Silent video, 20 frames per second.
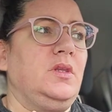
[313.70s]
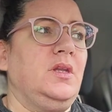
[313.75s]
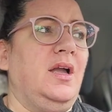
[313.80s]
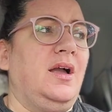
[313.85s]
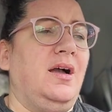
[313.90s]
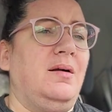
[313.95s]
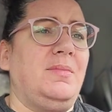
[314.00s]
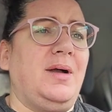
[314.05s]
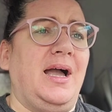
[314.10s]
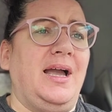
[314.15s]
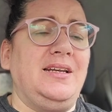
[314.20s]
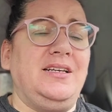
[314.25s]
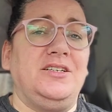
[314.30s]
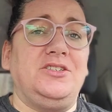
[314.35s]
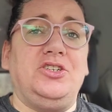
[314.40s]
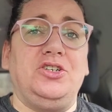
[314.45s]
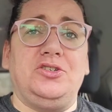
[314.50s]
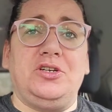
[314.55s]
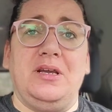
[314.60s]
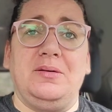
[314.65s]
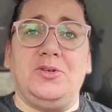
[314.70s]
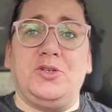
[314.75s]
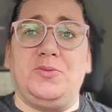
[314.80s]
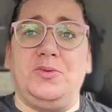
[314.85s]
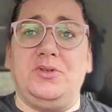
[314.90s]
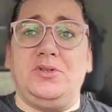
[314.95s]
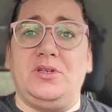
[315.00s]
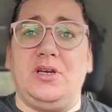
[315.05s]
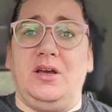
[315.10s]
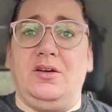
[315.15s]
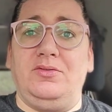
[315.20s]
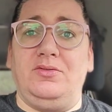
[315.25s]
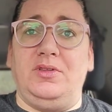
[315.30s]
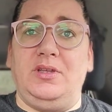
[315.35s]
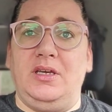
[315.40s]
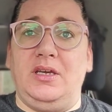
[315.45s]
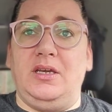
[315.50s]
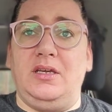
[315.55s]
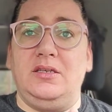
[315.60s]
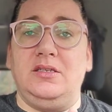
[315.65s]
Um, I did two tablespoons of
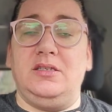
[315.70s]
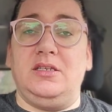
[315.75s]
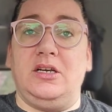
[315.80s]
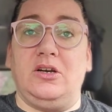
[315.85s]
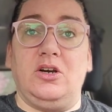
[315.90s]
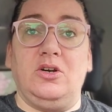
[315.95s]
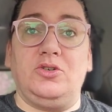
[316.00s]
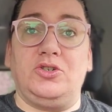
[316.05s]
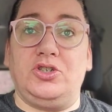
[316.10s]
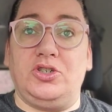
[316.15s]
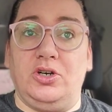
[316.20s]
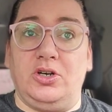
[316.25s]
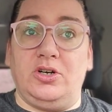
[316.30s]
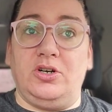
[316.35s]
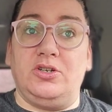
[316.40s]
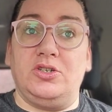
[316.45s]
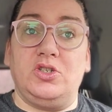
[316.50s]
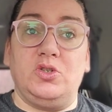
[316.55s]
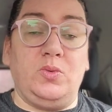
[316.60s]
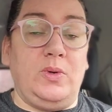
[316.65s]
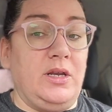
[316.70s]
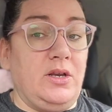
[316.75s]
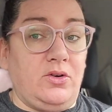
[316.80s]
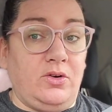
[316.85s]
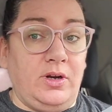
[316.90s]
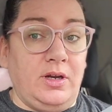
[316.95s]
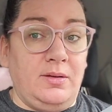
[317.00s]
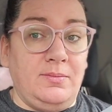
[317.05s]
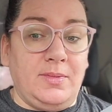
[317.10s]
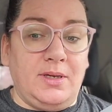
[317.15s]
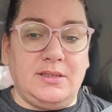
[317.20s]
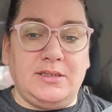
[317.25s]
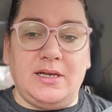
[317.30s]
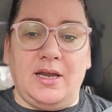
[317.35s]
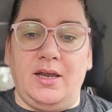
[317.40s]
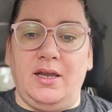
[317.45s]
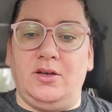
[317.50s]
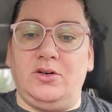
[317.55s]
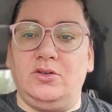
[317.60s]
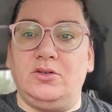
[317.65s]
the zero sugar sweet cream,
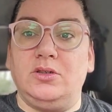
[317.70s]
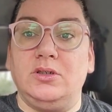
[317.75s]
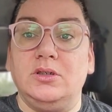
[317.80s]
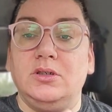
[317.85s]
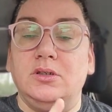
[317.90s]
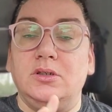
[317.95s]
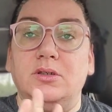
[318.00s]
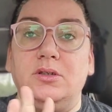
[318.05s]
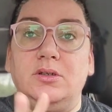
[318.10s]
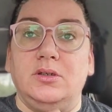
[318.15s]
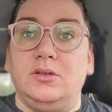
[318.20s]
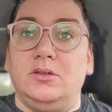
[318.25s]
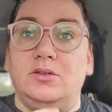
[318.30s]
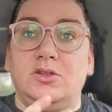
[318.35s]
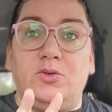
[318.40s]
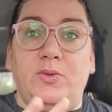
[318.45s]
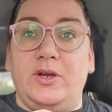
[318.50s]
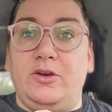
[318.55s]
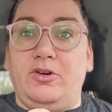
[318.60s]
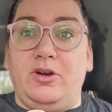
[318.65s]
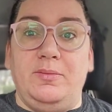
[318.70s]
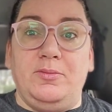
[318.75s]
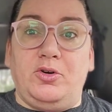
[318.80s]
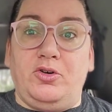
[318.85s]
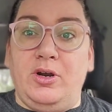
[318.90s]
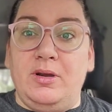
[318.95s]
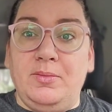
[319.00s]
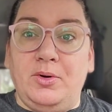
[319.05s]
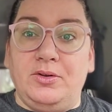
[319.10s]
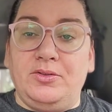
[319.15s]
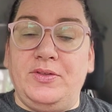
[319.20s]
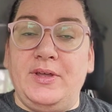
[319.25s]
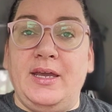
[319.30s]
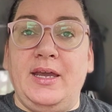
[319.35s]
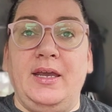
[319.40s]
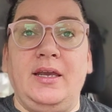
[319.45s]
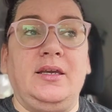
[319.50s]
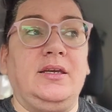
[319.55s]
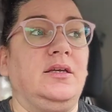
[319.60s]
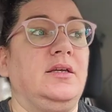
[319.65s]
Italian sweet cream creamer
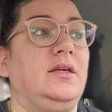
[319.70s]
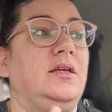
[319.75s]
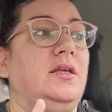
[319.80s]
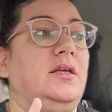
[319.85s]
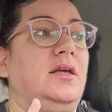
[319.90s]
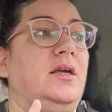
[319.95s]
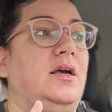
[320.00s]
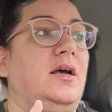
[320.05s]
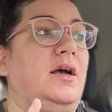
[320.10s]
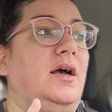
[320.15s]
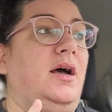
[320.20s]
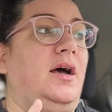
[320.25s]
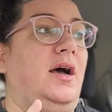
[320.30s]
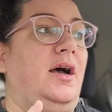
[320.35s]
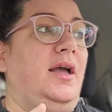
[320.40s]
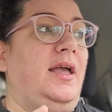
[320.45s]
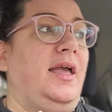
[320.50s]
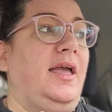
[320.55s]
thing, uh,